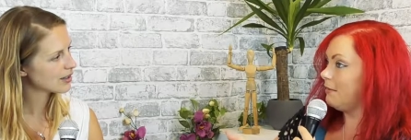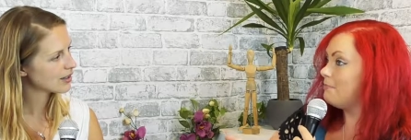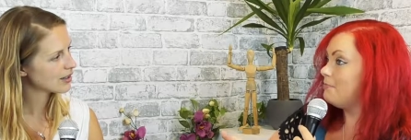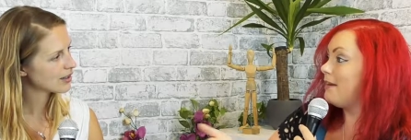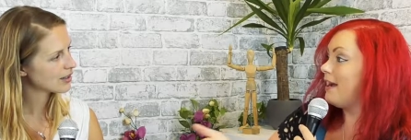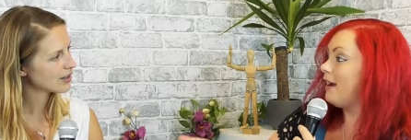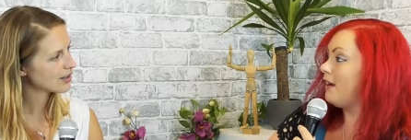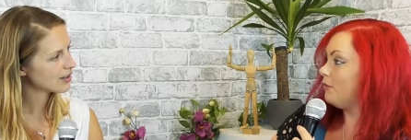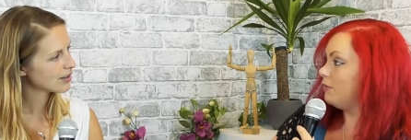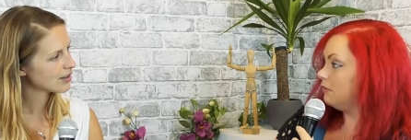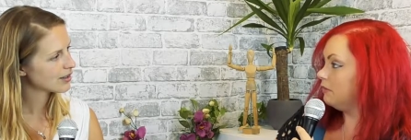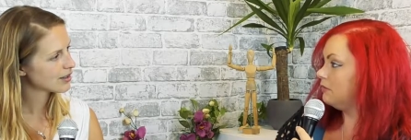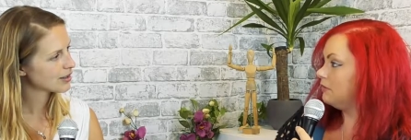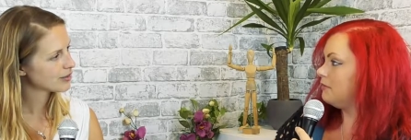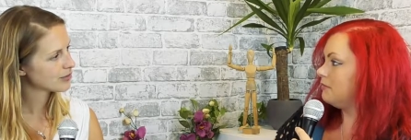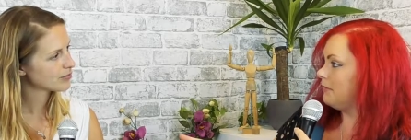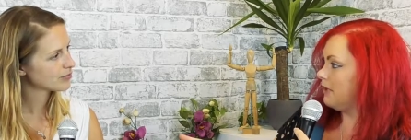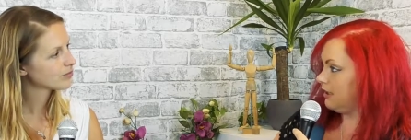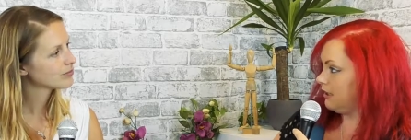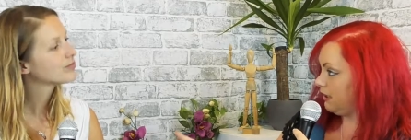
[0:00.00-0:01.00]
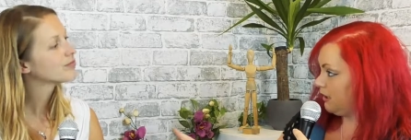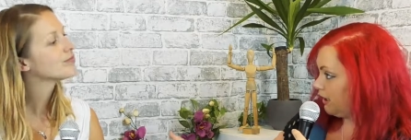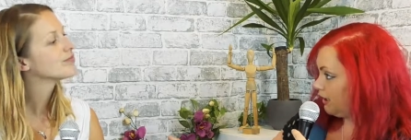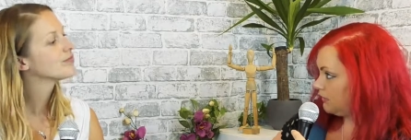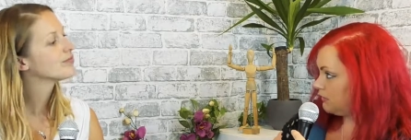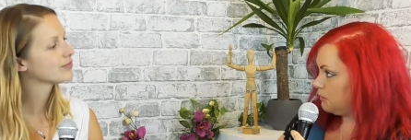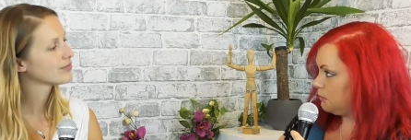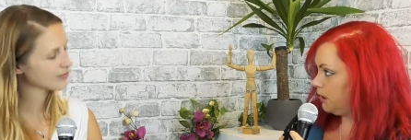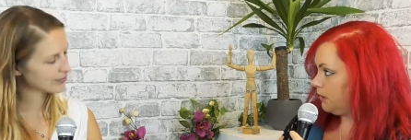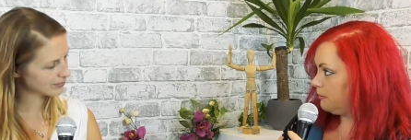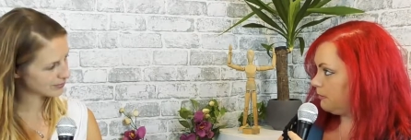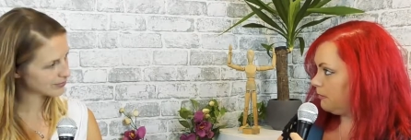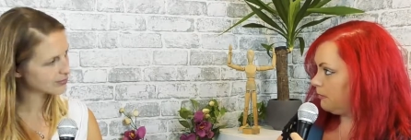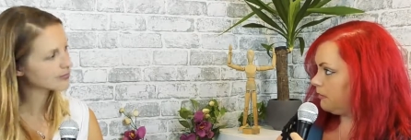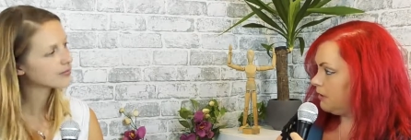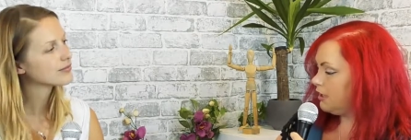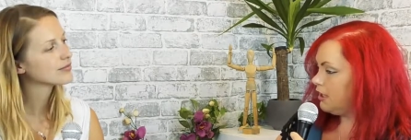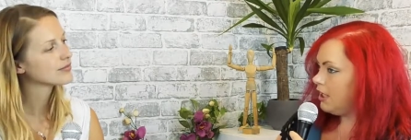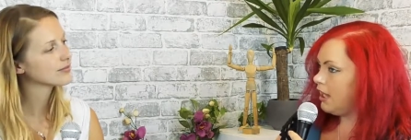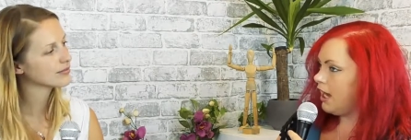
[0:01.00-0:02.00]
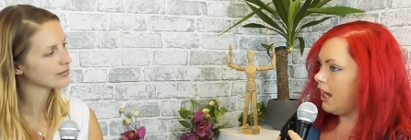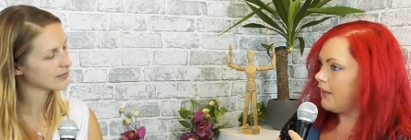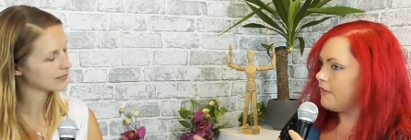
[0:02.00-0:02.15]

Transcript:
Speaker 1: about making cakes for people mm.